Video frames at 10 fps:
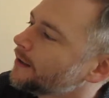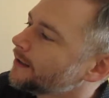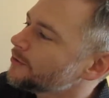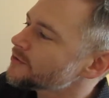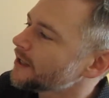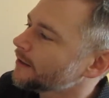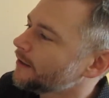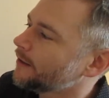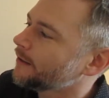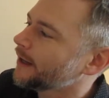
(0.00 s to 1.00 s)
it looks like
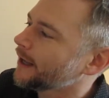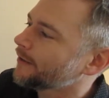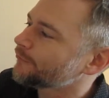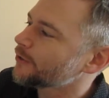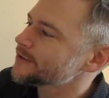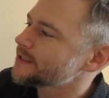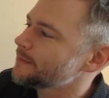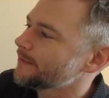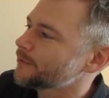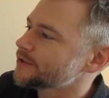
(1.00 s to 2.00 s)
a, a frosty
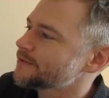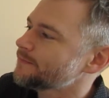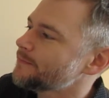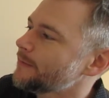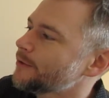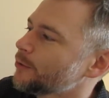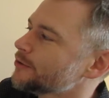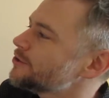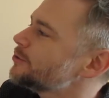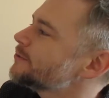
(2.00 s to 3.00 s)
beverage, maybe
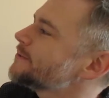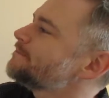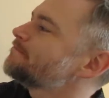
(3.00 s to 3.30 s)
orange juice.